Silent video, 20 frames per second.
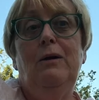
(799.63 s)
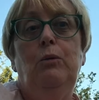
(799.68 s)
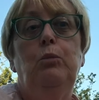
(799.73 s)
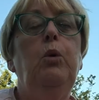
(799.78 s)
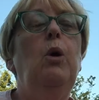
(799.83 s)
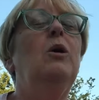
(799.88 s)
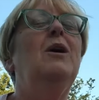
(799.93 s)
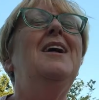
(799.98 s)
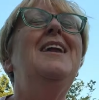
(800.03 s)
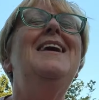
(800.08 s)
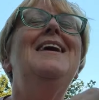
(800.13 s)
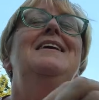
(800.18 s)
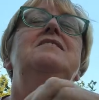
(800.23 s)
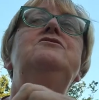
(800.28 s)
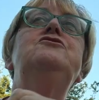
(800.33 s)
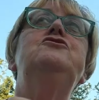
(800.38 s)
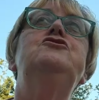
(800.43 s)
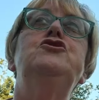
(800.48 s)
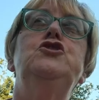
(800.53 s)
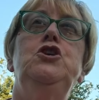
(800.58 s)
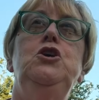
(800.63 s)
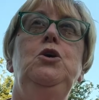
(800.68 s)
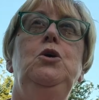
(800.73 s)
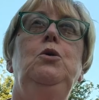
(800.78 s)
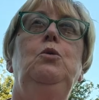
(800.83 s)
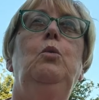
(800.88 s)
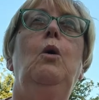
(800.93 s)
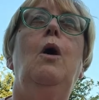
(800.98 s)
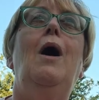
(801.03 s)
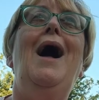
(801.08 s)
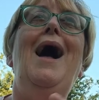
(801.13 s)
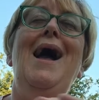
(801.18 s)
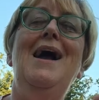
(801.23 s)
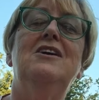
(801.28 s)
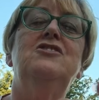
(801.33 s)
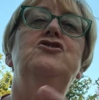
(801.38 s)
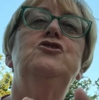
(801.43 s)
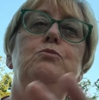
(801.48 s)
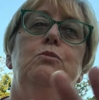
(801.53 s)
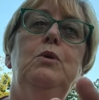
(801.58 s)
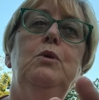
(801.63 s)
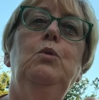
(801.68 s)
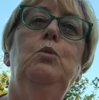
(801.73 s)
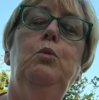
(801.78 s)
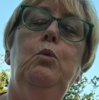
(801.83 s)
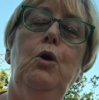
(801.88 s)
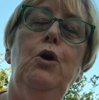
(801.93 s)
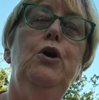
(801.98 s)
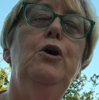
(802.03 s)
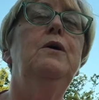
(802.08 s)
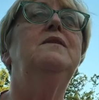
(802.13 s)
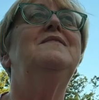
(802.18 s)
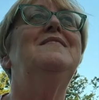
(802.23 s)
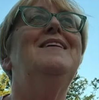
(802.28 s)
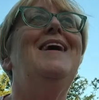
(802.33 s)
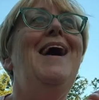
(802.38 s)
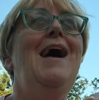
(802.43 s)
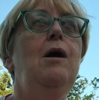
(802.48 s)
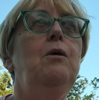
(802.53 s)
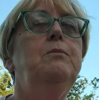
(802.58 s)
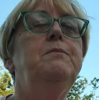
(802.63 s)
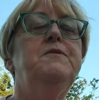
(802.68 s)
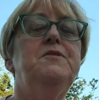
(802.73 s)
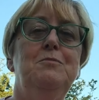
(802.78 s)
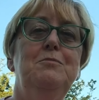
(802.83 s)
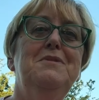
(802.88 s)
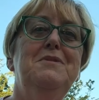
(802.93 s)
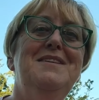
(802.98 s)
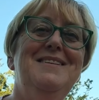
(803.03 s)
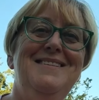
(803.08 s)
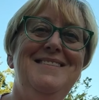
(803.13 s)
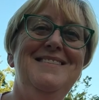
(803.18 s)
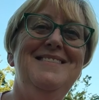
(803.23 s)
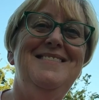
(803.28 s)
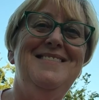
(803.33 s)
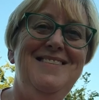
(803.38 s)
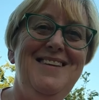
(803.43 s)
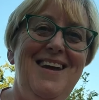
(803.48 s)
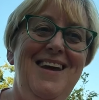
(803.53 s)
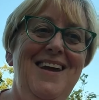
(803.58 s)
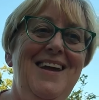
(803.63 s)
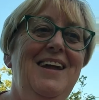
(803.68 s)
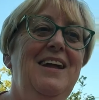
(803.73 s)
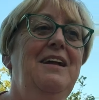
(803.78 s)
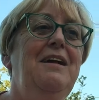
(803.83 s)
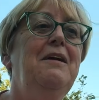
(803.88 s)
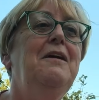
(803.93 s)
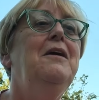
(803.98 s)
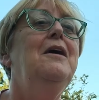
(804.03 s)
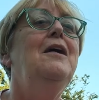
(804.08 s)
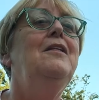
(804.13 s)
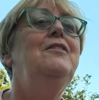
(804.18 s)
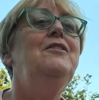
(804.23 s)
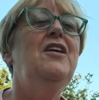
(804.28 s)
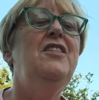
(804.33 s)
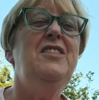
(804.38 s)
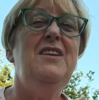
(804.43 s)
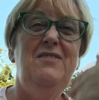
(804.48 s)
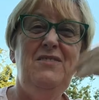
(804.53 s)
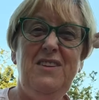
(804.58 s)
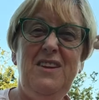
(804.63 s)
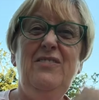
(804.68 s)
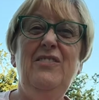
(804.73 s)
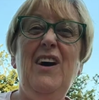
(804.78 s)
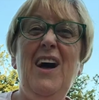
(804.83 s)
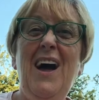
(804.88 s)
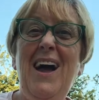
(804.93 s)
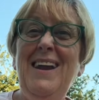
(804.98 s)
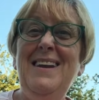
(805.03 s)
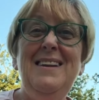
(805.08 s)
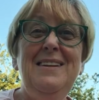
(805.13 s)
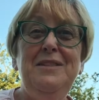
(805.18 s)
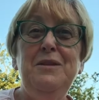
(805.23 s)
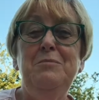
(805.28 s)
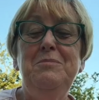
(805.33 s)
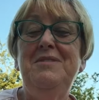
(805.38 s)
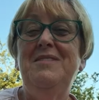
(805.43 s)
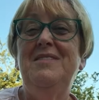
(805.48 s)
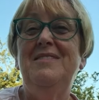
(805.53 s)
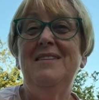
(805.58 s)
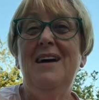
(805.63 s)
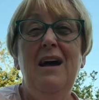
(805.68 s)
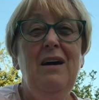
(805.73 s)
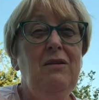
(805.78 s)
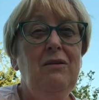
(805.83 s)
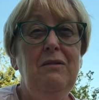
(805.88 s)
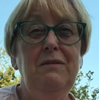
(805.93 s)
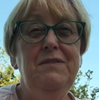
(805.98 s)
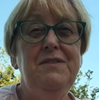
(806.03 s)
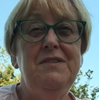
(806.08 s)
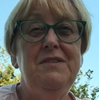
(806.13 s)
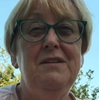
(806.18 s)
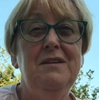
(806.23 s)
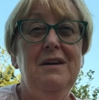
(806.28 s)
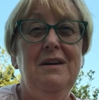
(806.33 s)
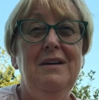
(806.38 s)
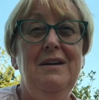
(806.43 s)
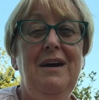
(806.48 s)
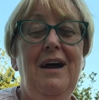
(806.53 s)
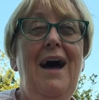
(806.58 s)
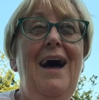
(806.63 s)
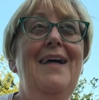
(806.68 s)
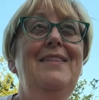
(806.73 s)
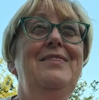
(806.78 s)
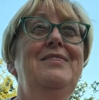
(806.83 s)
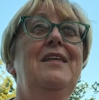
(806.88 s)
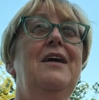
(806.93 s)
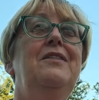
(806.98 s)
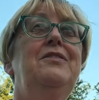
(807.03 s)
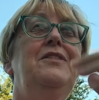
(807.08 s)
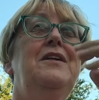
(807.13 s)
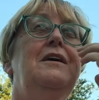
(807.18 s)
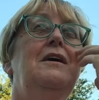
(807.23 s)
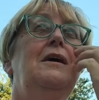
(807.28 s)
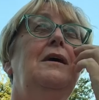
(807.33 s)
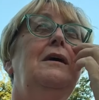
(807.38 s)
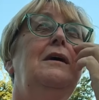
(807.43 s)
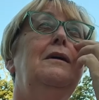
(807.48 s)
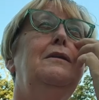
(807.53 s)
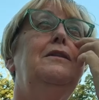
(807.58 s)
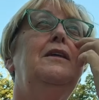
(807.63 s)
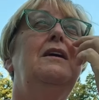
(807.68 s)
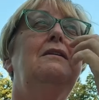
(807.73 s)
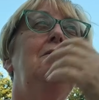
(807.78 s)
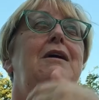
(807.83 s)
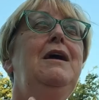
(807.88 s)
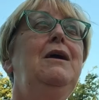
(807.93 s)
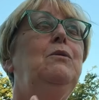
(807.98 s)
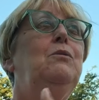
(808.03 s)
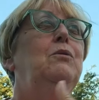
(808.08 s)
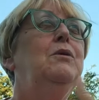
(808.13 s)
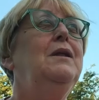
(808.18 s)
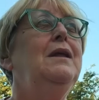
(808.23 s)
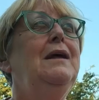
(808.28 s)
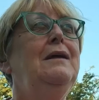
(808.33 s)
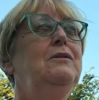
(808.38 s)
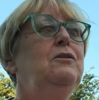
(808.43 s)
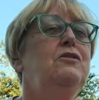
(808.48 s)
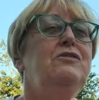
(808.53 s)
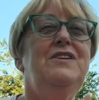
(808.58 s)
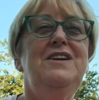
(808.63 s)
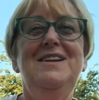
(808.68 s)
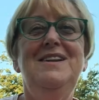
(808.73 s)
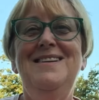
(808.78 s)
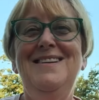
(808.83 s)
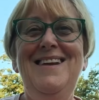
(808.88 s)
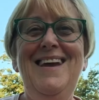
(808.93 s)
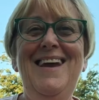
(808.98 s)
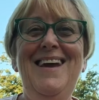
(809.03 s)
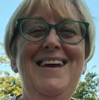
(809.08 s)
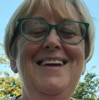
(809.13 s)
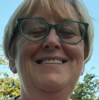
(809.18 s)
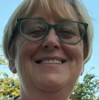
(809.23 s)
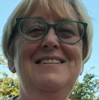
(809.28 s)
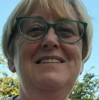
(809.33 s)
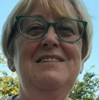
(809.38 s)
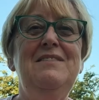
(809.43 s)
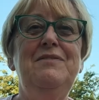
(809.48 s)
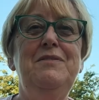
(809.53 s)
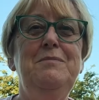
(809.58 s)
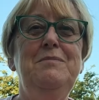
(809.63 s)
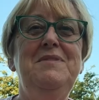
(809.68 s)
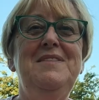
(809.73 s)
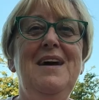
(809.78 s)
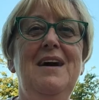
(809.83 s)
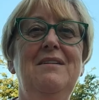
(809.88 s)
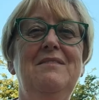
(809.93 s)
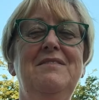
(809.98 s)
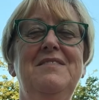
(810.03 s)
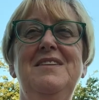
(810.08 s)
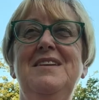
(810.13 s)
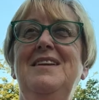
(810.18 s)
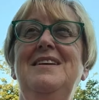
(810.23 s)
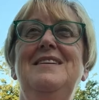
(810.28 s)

What can I do? What action will work to help somebody to see that they've divided themselves? and that they're, they're equal and loving and hating of themselves and